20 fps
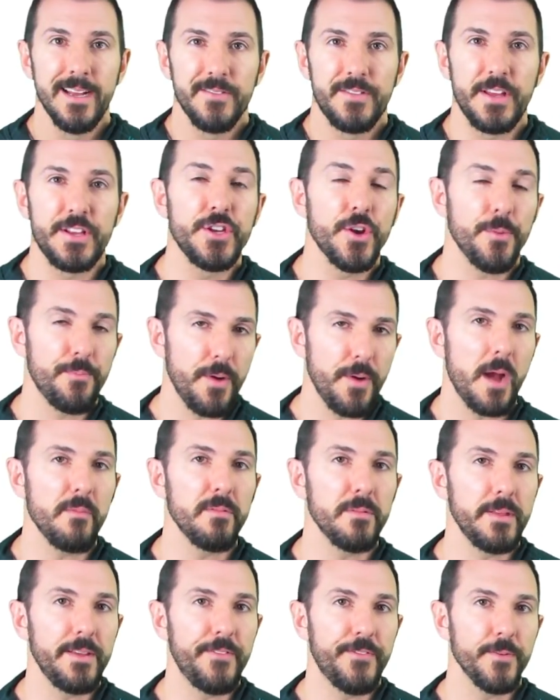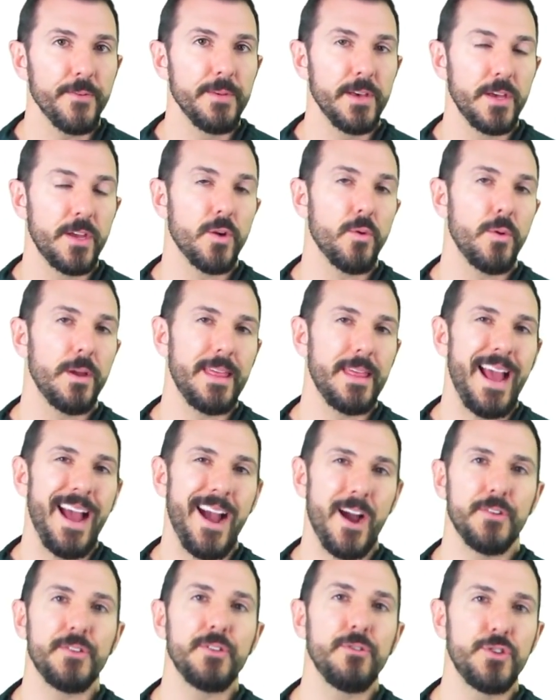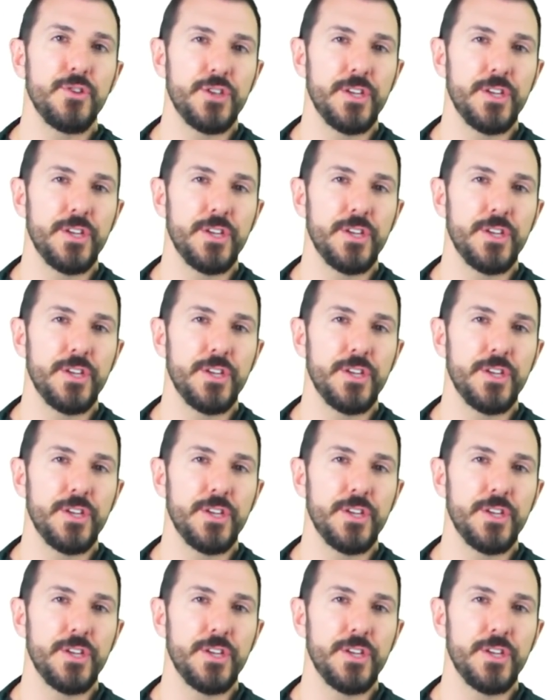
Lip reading: then you're probably familiar with how you